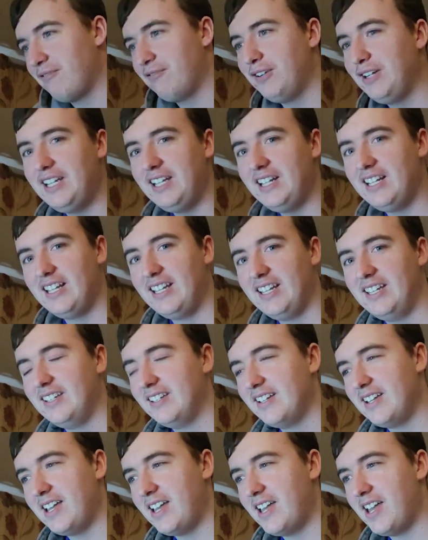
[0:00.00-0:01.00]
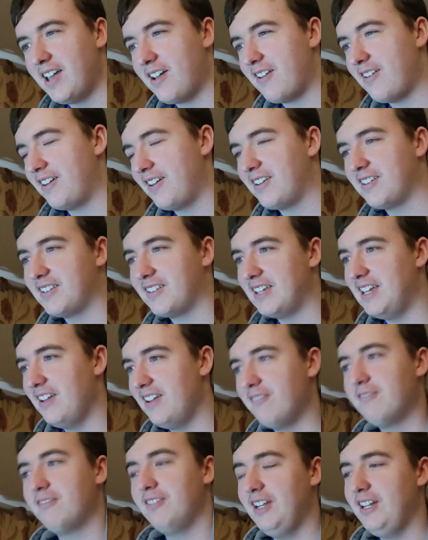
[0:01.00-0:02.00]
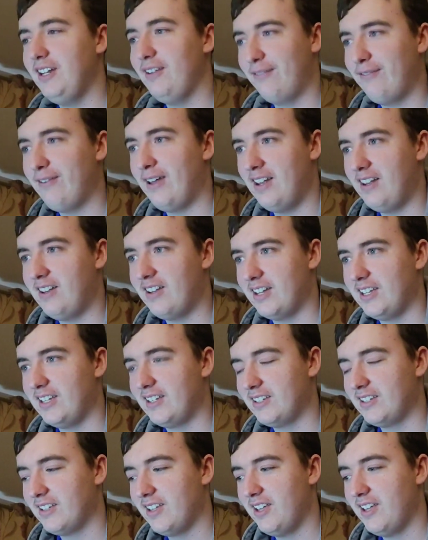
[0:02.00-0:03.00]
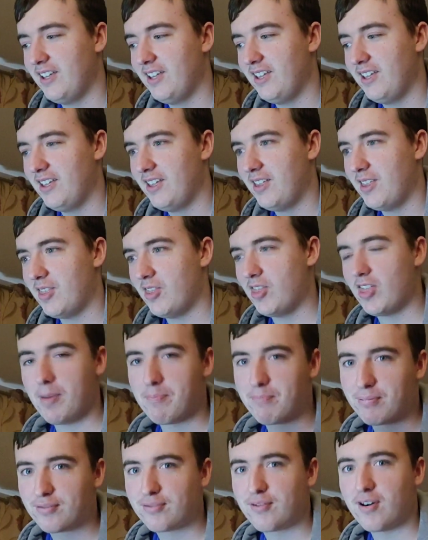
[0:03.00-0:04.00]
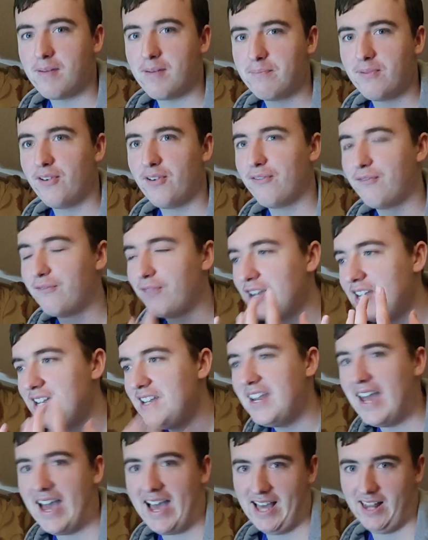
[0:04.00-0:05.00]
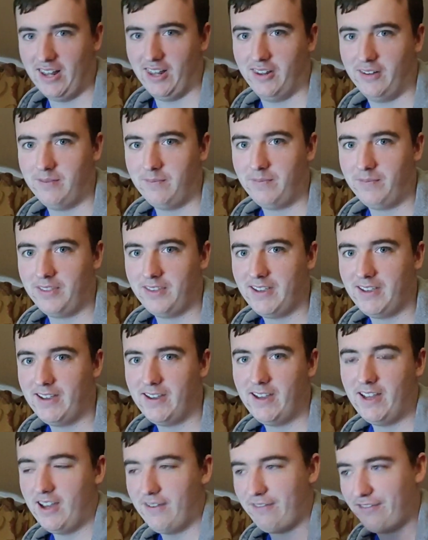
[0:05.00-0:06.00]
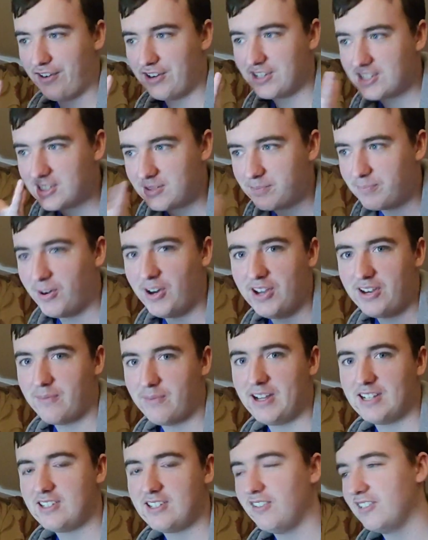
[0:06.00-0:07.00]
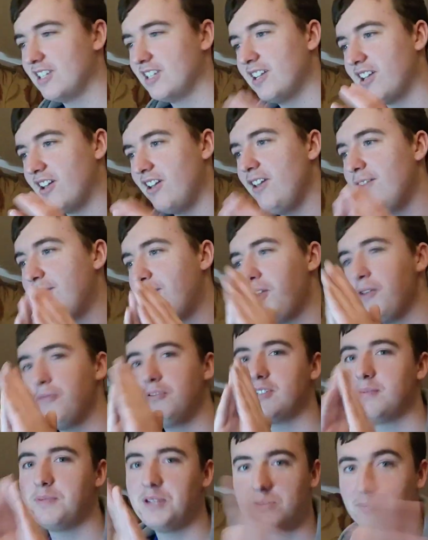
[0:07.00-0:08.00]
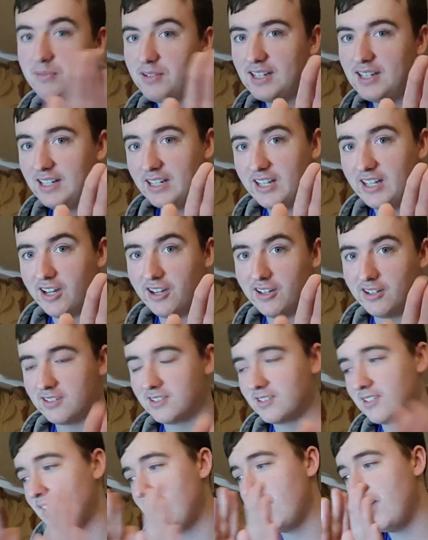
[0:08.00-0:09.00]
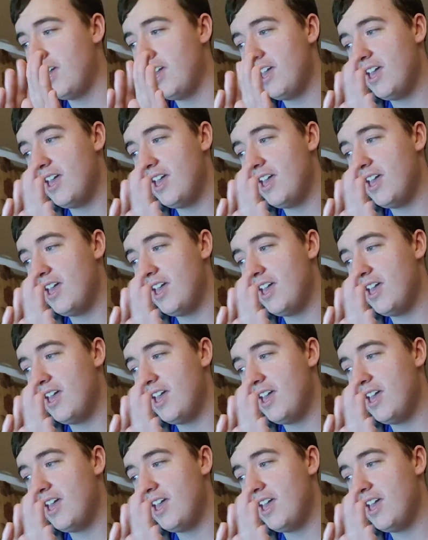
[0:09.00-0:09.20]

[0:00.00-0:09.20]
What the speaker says: really, it really felt like that proper finale for a Spider-Man series. Like, if I was to be completely honest,